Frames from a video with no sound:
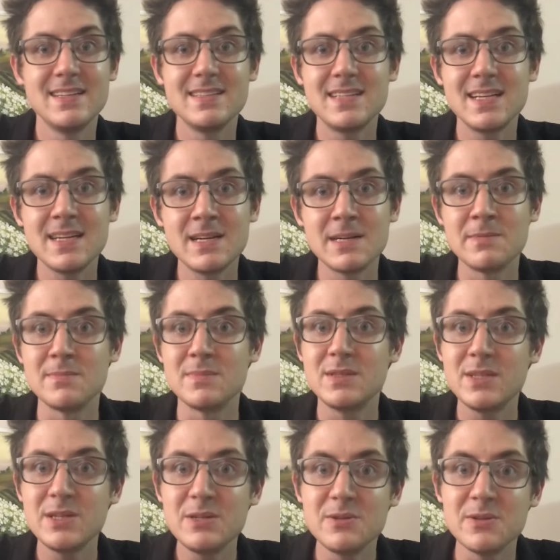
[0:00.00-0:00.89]
Damn,
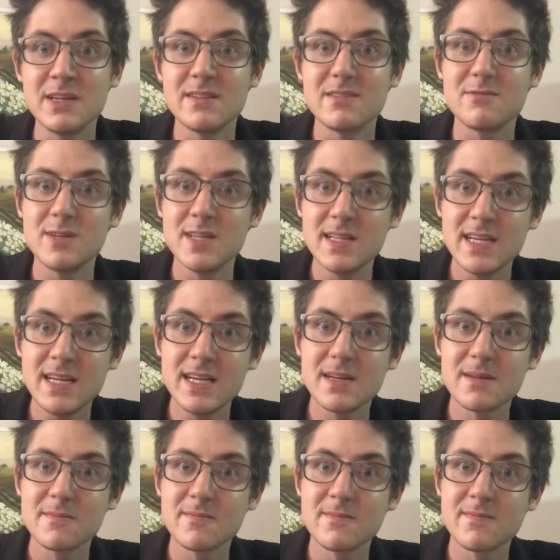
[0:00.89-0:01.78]
dude, really?
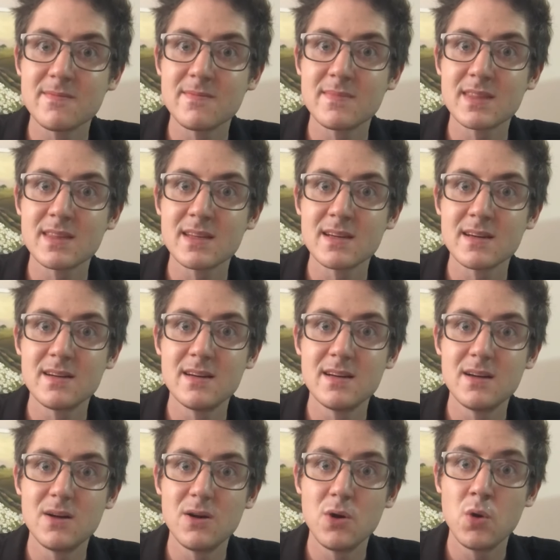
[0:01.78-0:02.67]

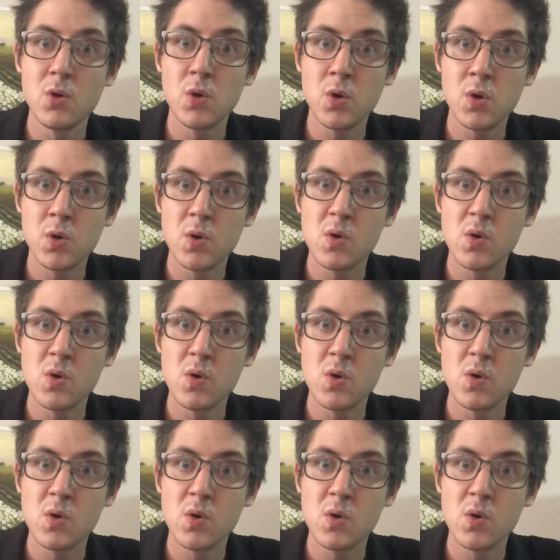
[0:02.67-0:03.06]
Whew.